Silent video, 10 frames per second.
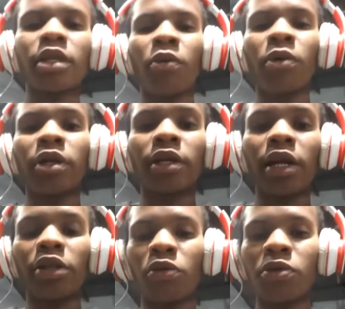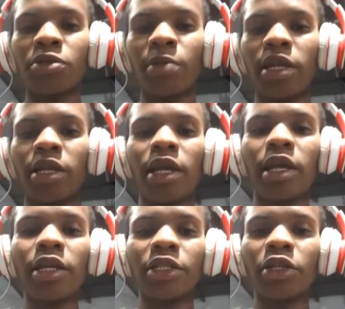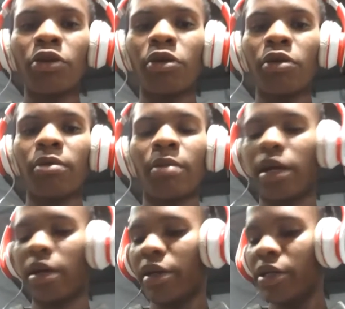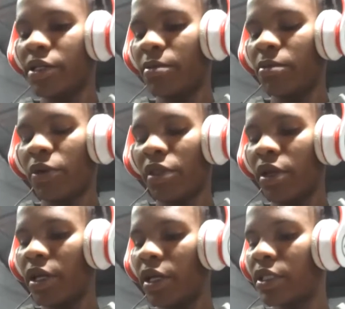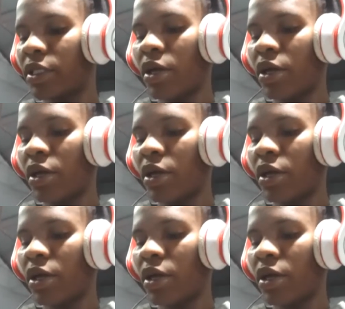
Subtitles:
We tried to use many electrical mechanism within it.